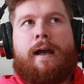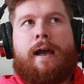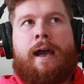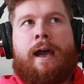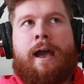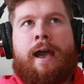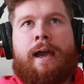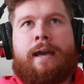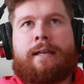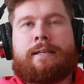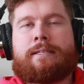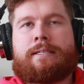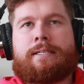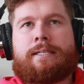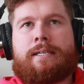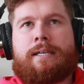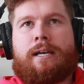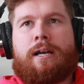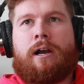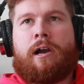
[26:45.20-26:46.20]

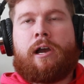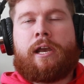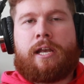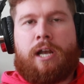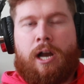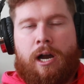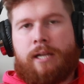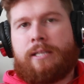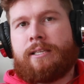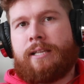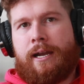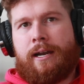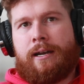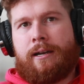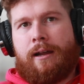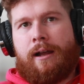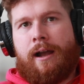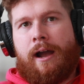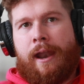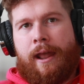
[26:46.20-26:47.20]
and I got
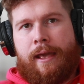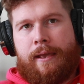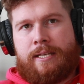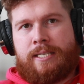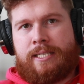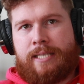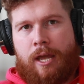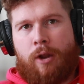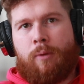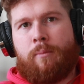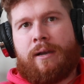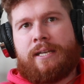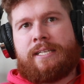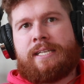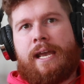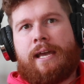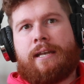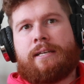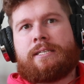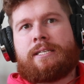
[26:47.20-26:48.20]
there. And I set up my
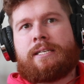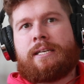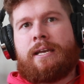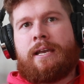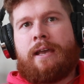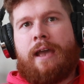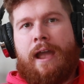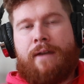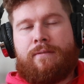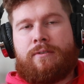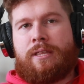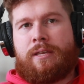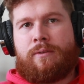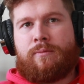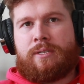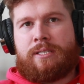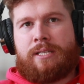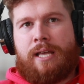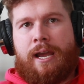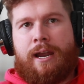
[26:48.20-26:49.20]
tent. Everything
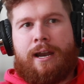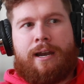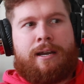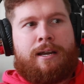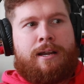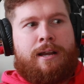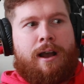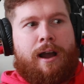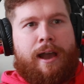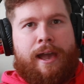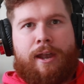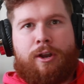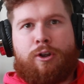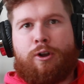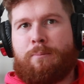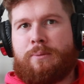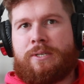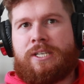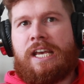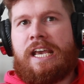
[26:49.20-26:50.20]
was there. I had a
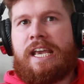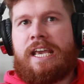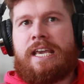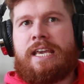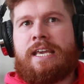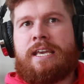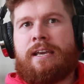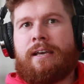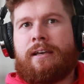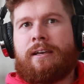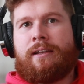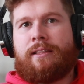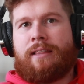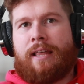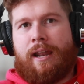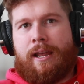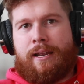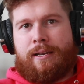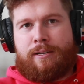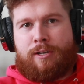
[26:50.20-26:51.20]
cup of tea
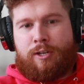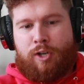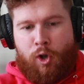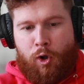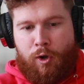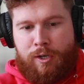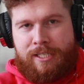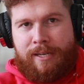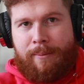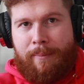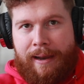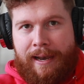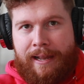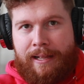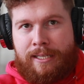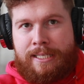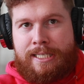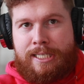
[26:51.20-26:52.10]
that I cooked on my little